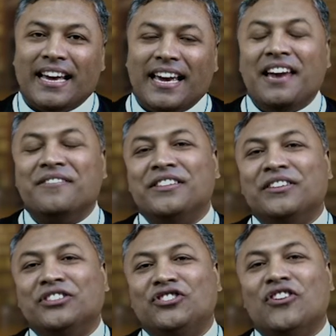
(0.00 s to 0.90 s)
Even
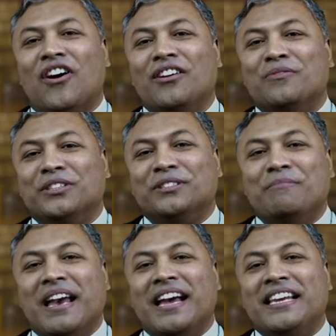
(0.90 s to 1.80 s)
though John was
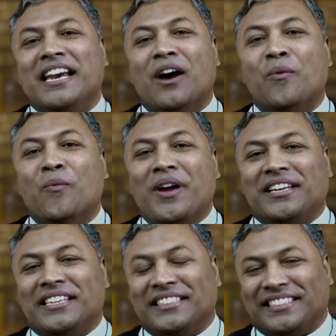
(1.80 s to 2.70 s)
merely a
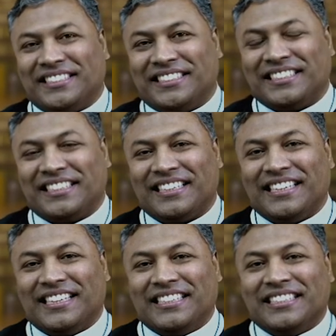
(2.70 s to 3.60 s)
witness,
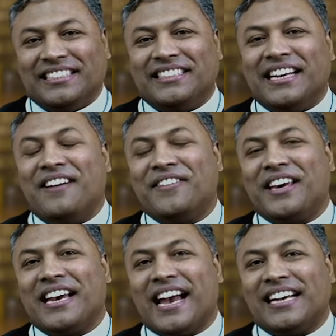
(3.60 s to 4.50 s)

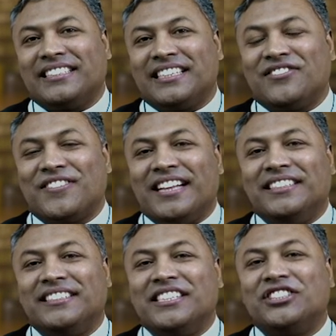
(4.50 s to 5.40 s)
serving as a
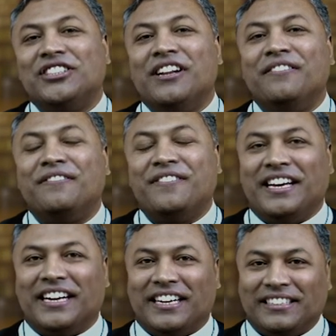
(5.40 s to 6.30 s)
transitional
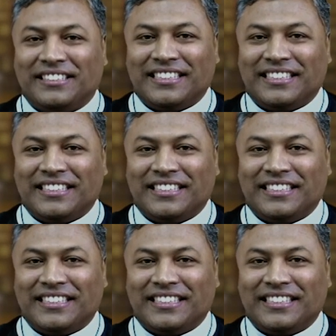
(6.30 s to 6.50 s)
figure,